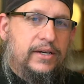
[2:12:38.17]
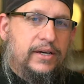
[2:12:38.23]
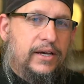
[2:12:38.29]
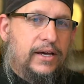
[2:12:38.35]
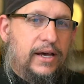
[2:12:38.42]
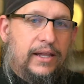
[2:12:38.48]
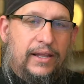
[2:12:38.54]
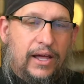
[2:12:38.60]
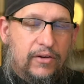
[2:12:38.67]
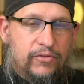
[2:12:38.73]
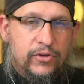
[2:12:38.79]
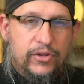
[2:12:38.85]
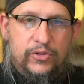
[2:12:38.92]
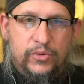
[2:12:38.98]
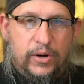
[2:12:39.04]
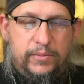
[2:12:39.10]
I love you
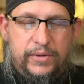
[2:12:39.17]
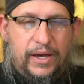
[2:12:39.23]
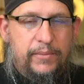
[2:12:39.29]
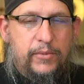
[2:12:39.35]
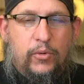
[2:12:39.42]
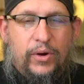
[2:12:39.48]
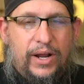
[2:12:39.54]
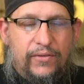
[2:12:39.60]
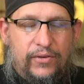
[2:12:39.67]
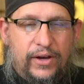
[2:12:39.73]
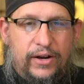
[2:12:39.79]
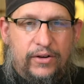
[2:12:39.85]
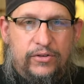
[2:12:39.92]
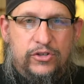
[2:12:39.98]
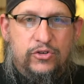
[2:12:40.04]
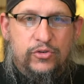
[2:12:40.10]
That's what I'm. I mean, whatever. I
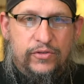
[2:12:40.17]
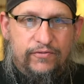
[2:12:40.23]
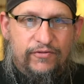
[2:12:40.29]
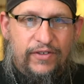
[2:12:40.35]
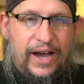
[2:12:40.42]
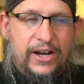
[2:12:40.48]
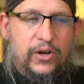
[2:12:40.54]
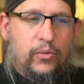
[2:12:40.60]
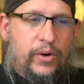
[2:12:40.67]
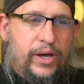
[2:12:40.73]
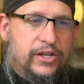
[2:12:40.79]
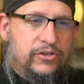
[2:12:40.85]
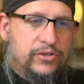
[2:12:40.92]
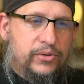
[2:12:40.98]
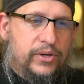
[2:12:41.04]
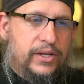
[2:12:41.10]
know you find a way
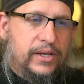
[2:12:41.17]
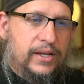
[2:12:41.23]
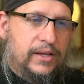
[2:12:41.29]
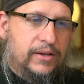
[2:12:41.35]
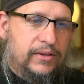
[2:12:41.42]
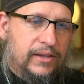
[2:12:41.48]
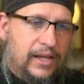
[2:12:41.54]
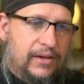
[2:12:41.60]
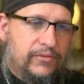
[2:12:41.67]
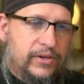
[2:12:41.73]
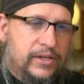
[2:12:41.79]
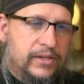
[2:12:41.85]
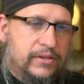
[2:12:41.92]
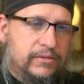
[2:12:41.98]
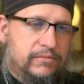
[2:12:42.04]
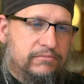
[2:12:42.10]
to do it in a
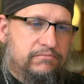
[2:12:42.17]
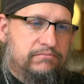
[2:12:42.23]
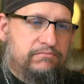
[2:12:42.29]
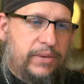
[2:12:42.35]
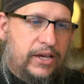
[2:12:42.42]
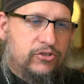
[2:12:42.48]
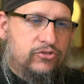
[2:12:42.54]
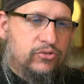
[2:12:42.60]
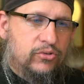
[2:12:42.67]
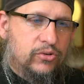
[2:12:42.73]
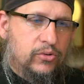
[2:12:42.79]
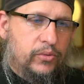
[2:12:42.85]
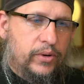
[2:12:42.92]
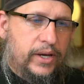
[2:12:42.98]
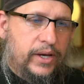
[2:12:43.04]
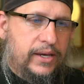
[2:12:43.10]
loving,
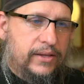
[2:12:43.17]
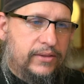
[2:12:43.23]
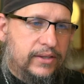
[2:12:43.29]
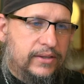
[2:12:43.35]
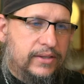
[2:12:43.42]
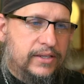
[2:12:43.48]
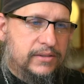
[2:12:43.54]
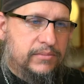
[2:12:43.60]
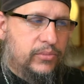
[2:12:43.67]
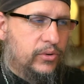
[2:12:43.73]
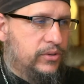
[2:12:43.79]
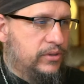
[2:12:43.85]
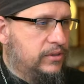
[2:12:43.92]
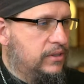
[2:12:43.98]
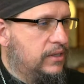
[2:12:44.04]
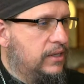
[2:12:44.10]
pastoral way. I think that's
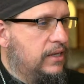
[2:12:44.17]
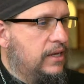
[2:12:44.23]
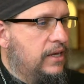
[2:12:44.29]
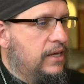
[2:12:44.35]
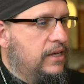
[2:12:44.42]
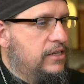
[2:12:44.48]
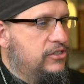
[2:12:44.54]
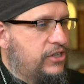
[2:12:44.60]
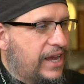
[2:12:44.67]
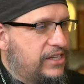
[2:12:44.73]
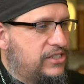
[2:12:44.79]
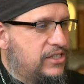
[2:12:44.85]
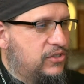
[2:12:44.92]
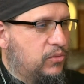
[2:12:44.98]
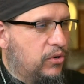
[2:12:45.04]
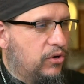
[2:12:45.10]
important.
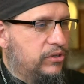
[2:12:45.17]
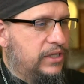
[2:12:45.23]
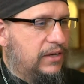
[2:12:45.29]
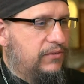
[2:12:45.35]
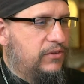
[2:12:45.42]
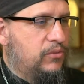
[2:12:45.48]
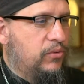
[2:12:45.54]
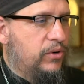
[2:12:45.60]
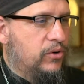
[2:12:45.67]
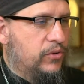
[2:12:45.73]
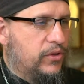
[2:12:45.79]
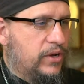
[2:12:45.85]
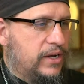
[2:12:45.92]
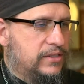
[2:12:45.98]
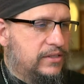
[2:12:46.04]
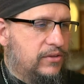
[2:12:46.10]
Jason's World Gifted One
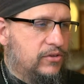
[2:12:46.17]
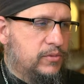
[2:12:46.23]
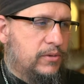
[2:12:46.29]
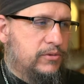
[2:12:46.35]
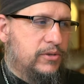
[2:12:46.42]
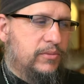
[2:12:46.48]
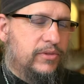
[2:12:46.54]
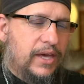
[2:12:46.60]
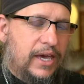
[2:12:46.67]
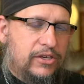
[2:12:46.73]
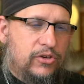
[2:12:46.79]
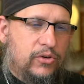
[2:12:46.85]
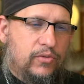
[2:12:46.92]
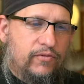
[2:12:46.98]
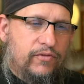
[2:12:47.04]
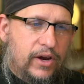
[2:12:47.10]
Orthodox Ethos Membership. Thank
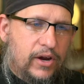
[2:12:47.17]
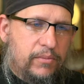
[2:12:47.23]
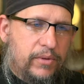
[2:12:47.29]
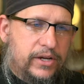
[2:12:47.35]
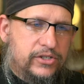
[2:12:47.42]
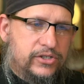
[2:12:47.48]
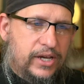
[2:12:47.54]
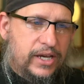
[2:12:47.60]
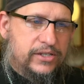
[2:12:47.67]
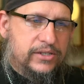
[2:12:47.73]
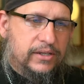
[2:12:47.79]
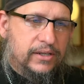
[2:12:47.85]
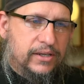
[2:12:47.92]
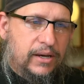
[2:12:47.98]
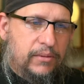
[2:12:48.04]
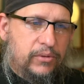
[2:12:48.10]
you very much, Jason.
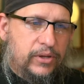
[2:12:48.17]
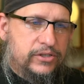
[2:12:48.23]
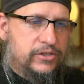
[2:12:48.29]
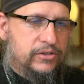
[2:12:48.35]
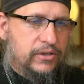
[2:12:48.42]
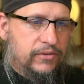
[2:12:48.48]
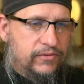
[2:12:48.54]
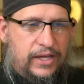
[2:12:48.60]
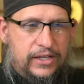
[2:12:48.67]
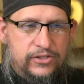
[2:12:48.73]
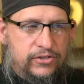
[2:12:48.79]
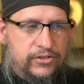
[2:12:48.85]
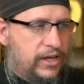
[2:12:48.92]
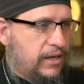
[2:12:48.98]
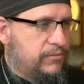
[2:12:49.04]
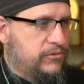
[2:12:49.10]
God bless you if that's
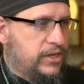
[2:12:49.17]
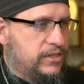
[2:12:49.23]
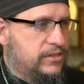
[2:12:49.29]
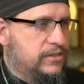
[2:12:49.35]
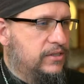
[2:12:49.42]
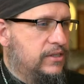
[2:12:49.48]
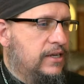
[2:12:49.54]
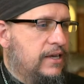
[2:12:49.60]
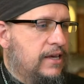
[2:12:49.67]
your name, Jason.